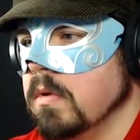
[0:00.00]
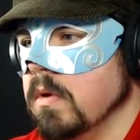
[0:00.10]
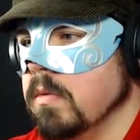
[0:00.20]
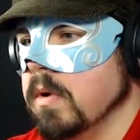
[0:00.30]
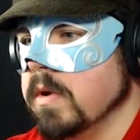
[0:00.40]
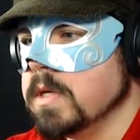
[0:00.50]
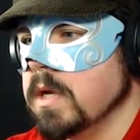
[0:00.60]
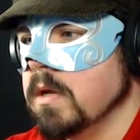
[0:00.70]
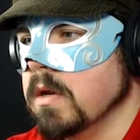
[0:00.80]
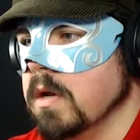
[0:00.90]
Right, where is
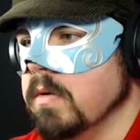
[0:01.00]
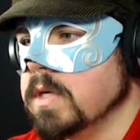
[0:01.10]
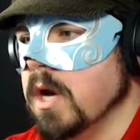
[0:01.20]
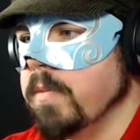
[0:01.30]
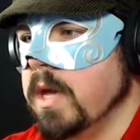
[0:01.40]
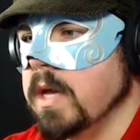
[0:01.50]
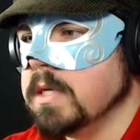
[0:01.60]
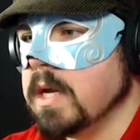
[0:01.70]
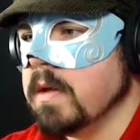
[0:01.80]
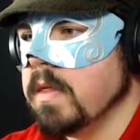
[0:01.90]
he? I hear his heartbeat.
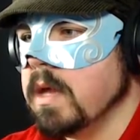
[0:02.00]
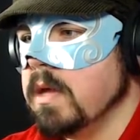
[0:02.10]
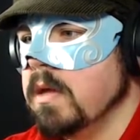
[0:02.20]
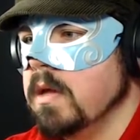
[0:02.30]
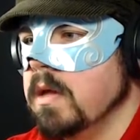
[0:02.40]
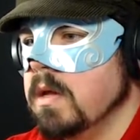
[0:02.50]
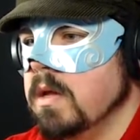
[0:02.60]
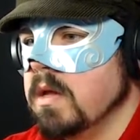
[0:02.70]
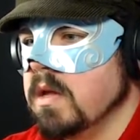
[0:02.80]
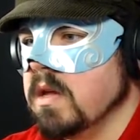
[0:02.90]
He's down there.
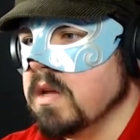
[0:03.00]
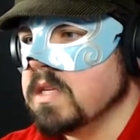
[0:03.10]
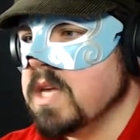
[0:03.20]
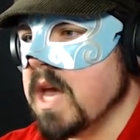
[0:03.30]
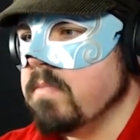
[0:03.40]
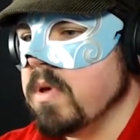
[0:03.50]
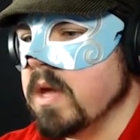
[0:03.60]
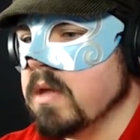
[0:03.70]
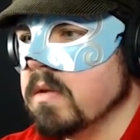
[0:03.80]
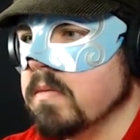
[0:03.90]
Oh, he's camping.